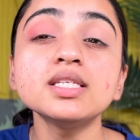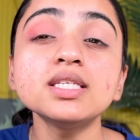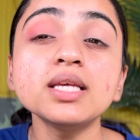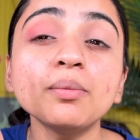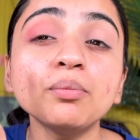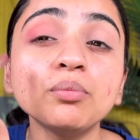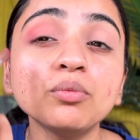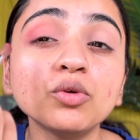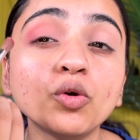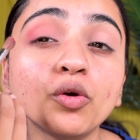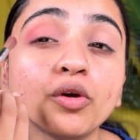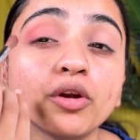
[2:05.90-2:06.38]

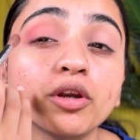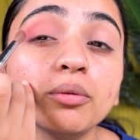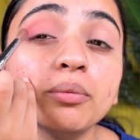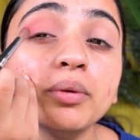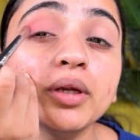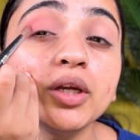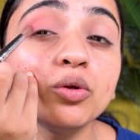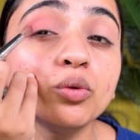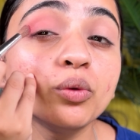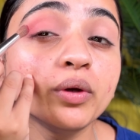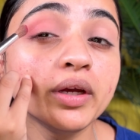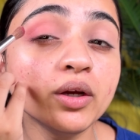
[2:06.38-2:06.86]
I'm going to be
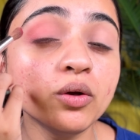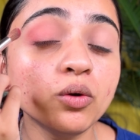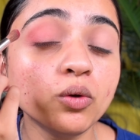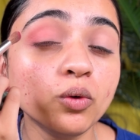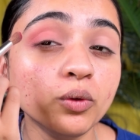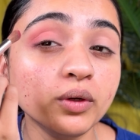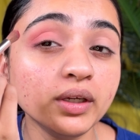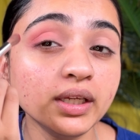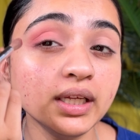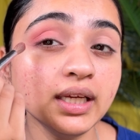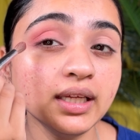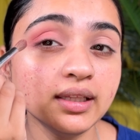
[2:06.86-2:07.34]
doing
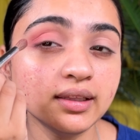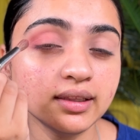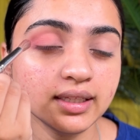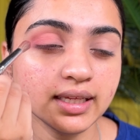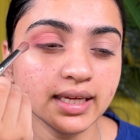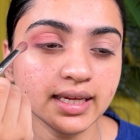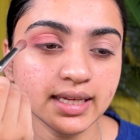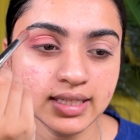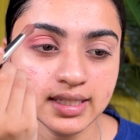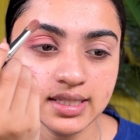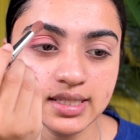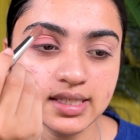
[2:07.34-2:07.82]
only in the
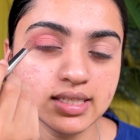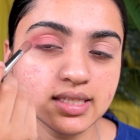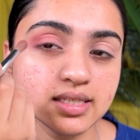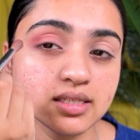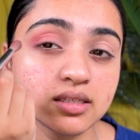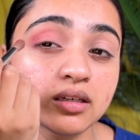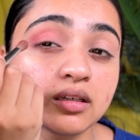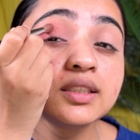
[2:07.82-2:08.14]
ends,